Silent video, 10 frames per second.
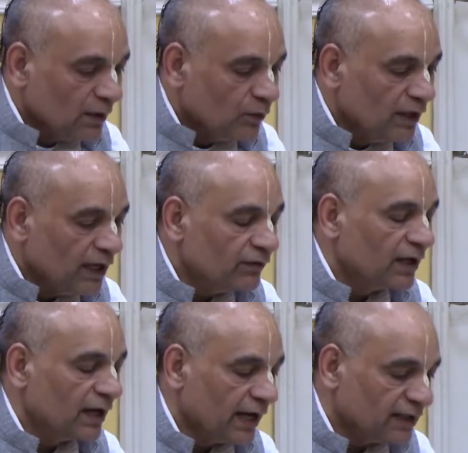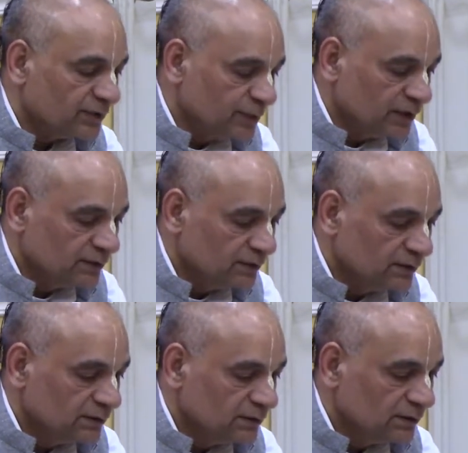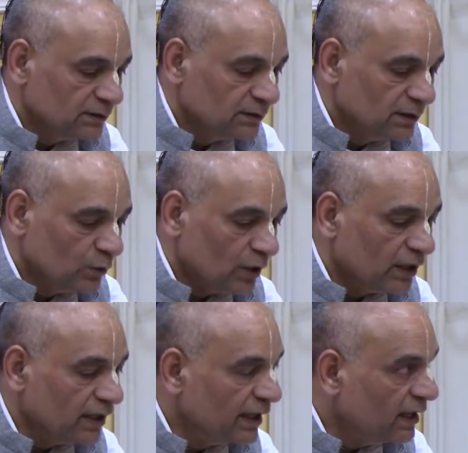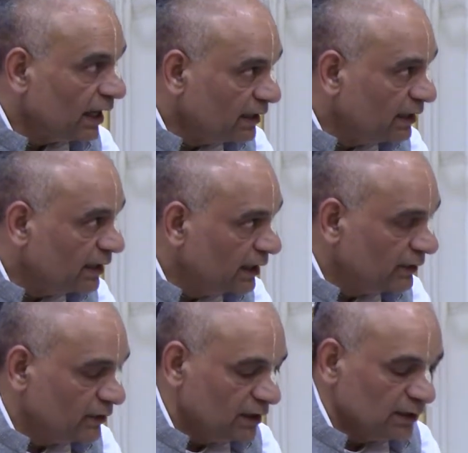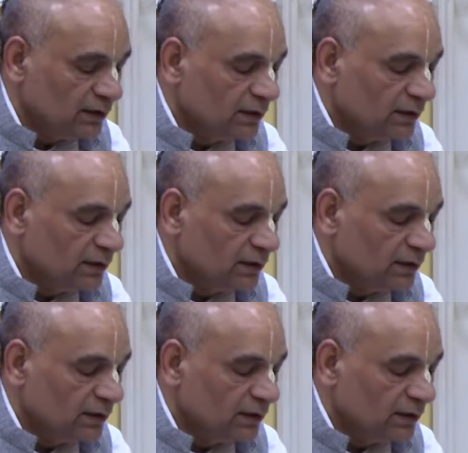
will never grasp what the real identity of the